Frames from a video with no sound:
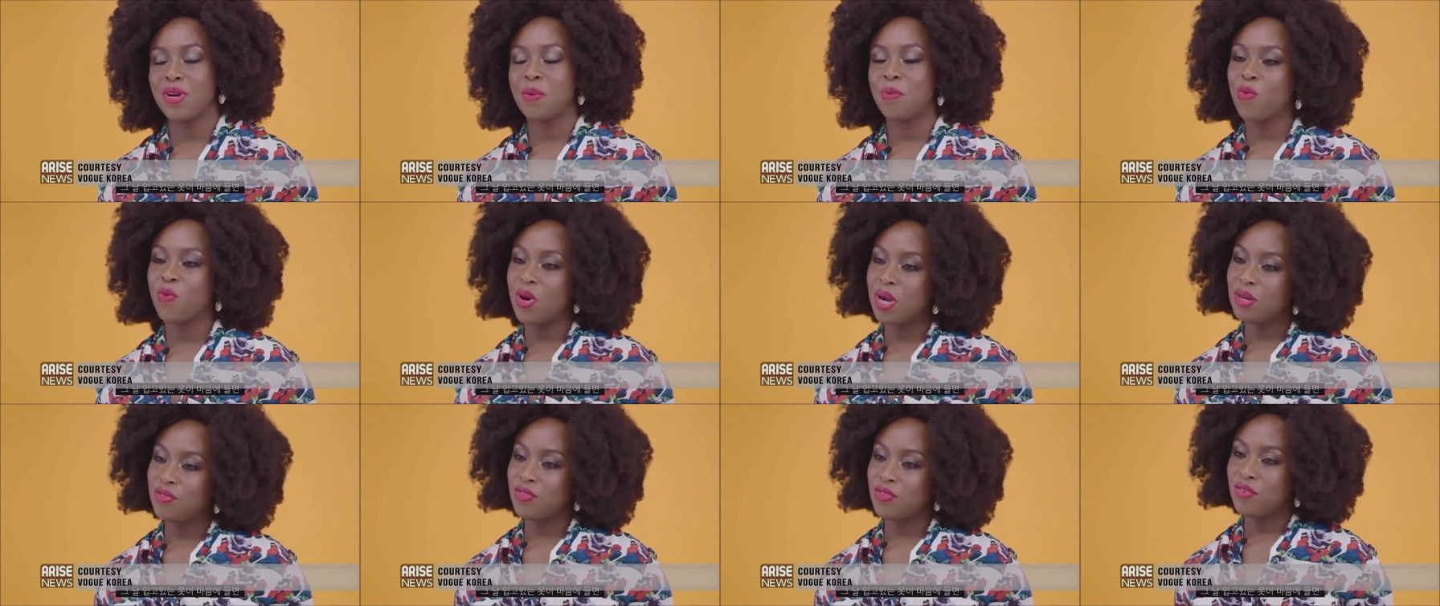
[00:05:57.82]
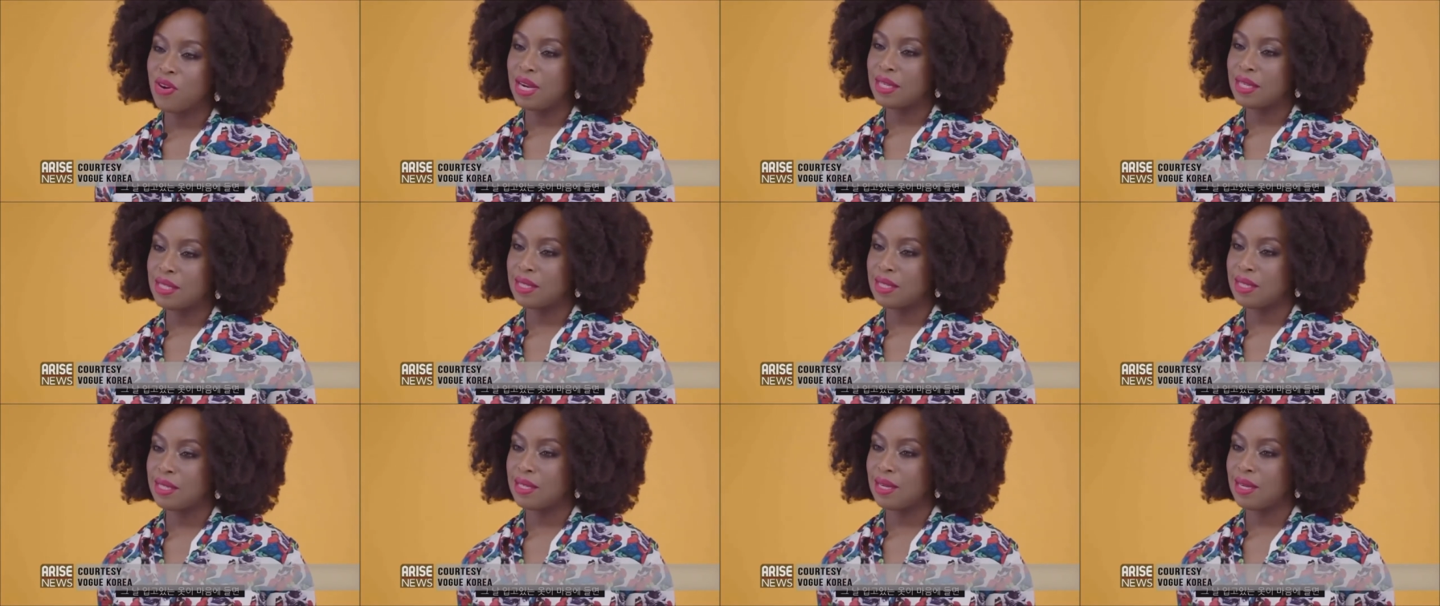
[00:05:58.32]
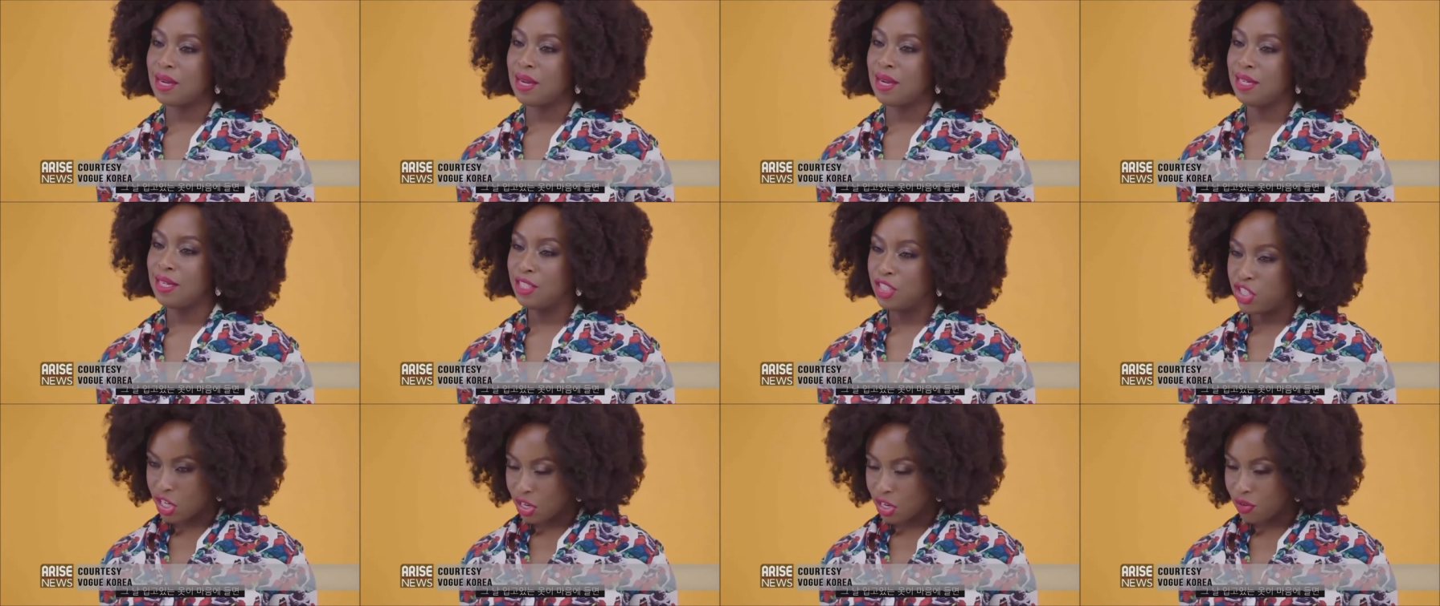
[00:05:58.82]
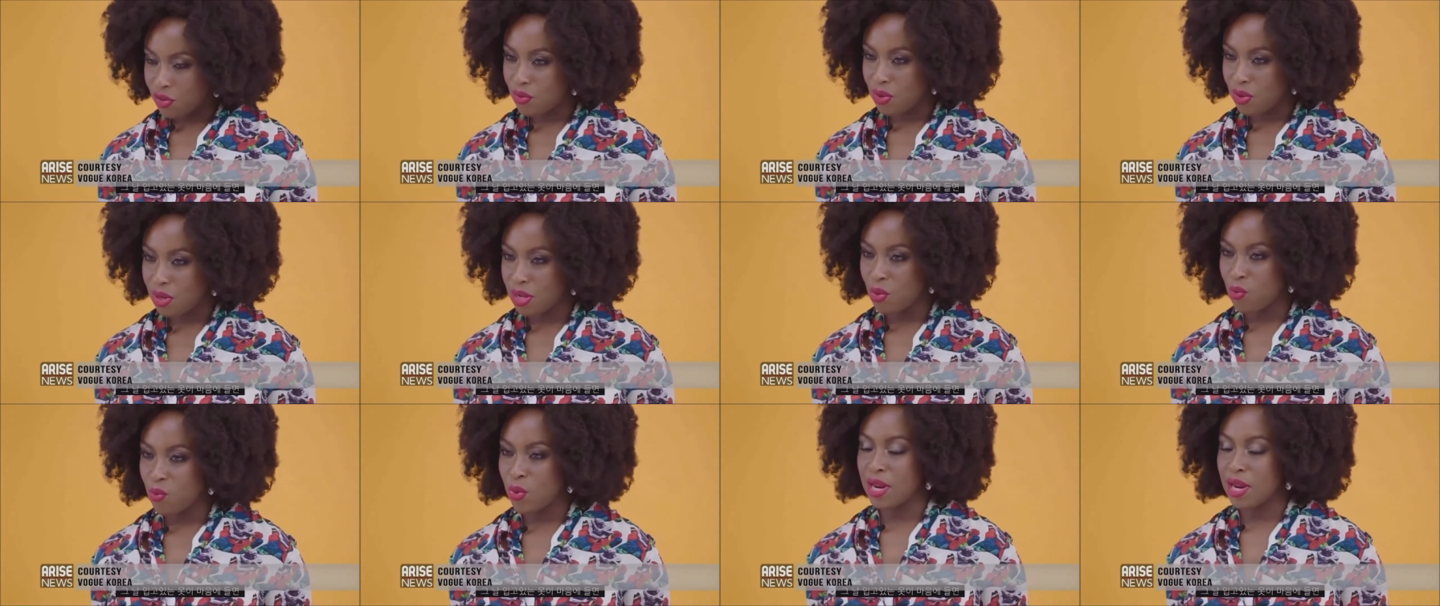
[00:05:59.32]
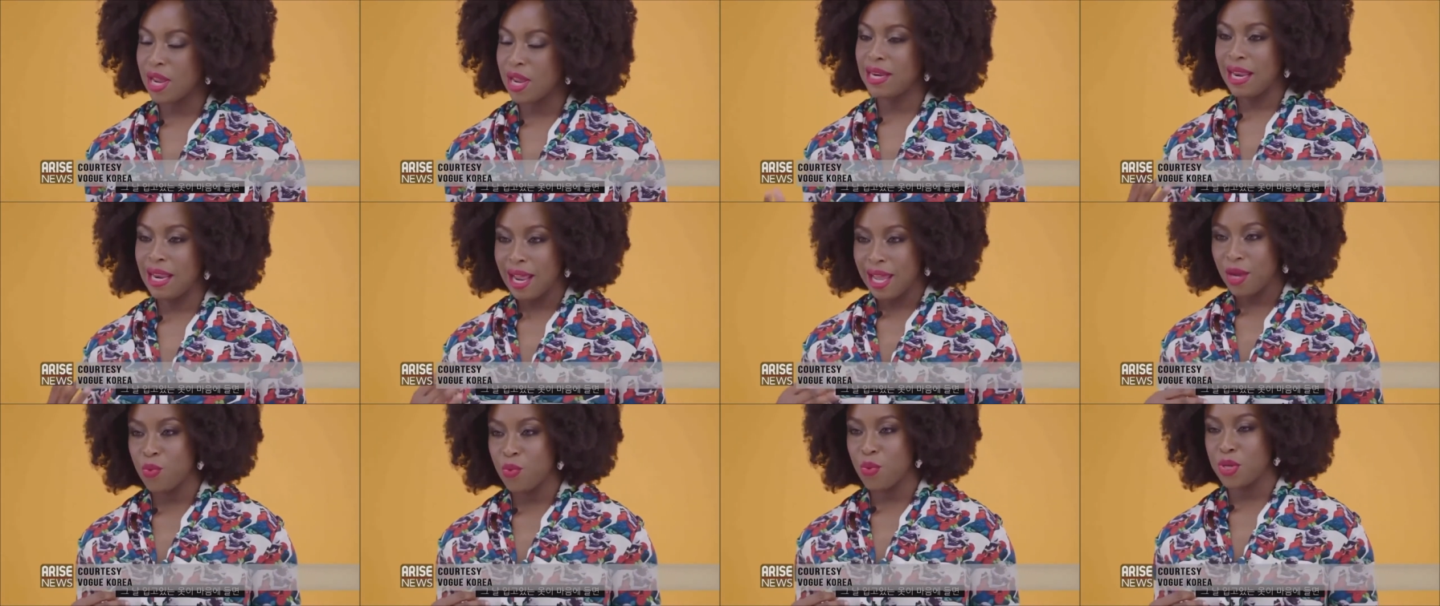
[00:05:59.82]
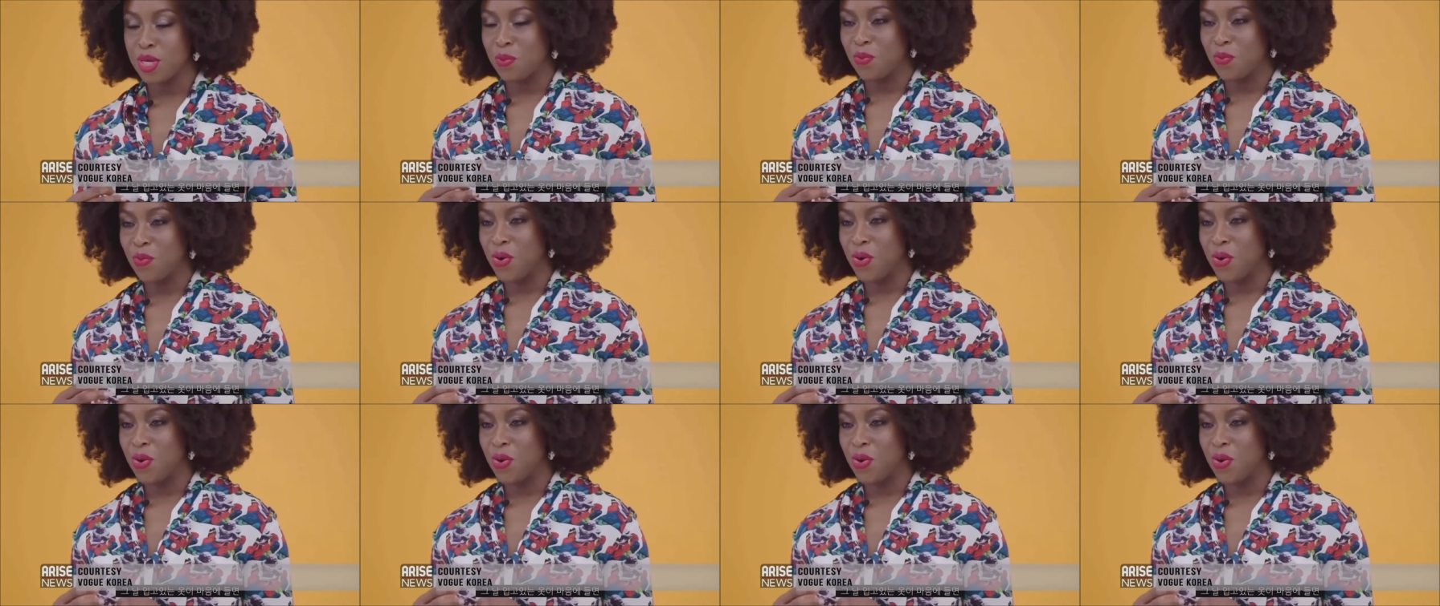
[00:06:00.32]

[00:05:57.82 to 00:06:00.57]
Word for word: I'm well dressed in general, when I like what I'm